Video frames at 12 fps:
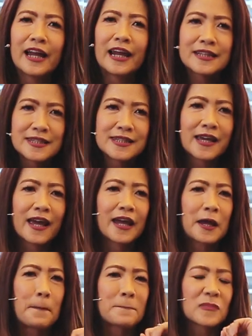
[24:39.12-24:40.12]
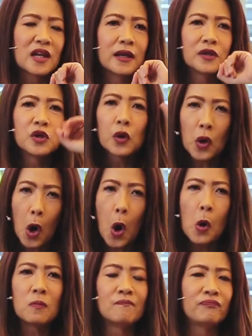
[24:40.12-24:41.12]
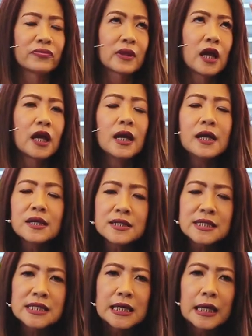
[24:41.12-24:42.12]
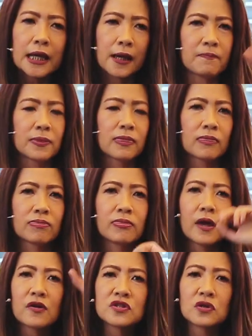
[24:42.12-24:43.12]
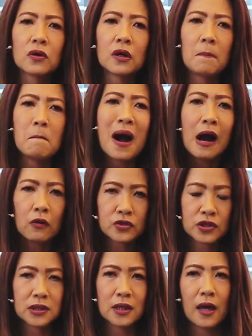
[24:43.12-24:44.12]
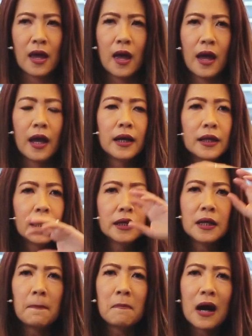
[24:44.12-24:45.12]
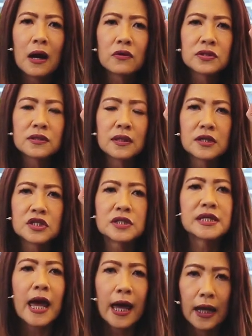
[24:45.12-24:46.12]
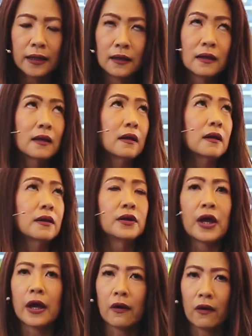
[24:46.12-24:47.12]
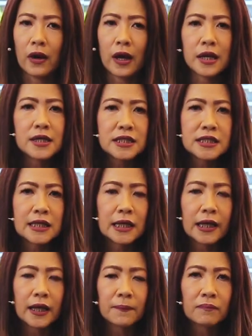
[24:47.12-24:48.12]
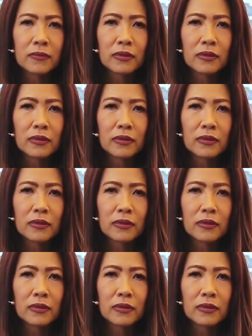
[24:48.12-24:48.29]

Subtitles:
Let's say in your home, in the ceiling, there's a mouse, and then the mouse is dead there in the ceiling.